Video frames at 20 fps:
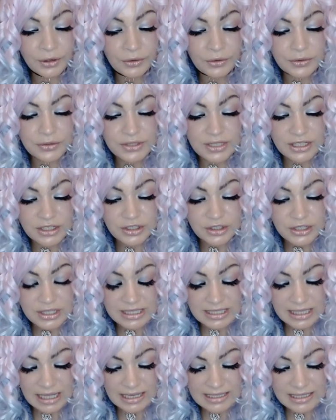whose
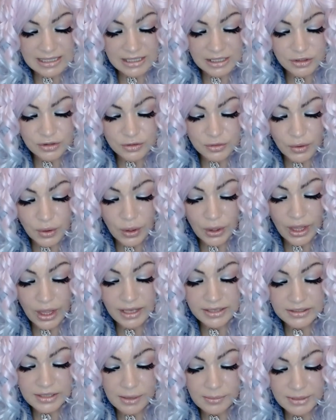interest lies in control
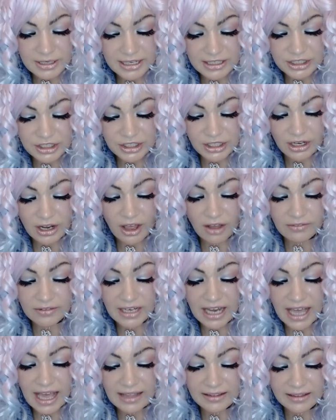and domination of an
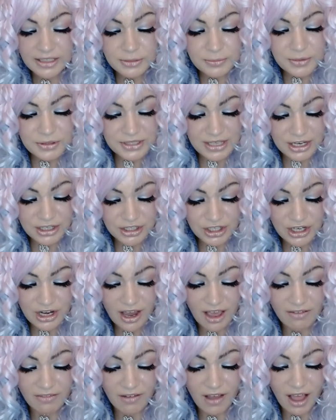endless procession
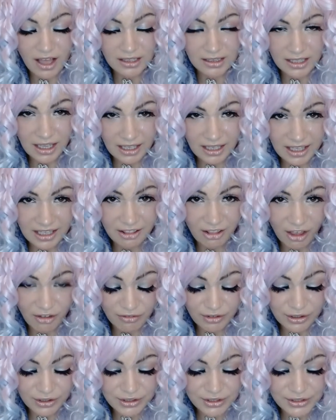of unlucky
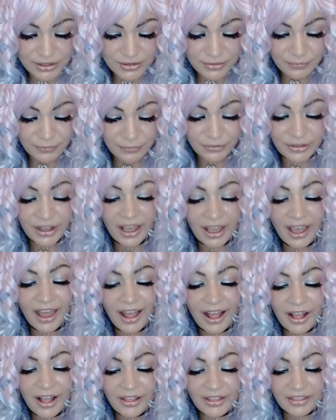lovers.
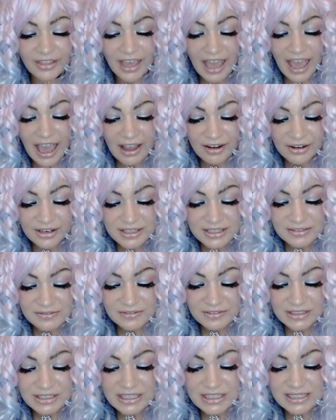The Aries and
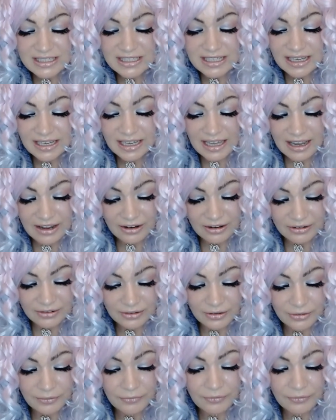Venus character